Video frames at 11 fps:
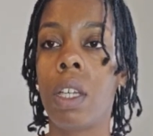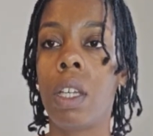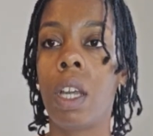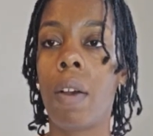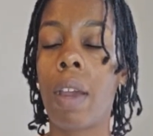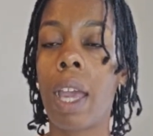
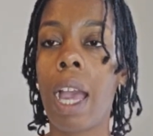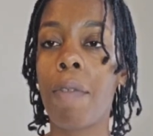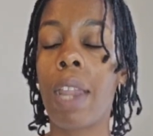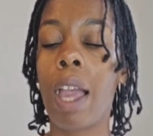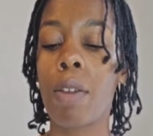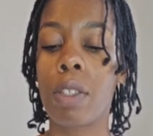Okay, I feel
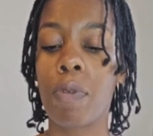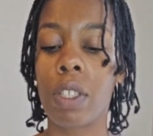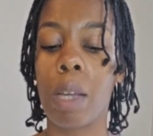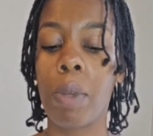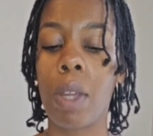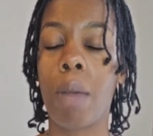like for some
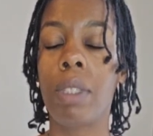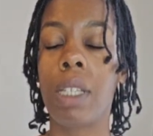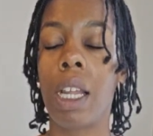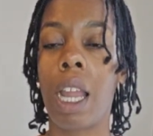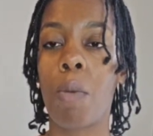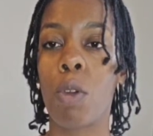of y'all, I'm trying,
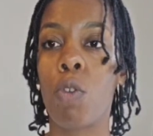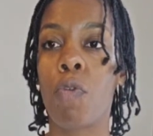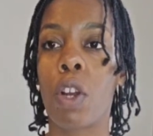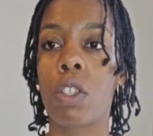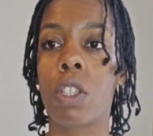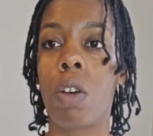like when you
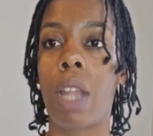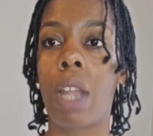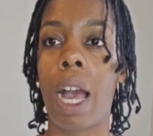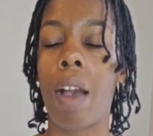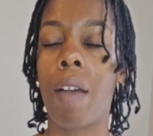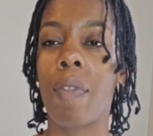first go live,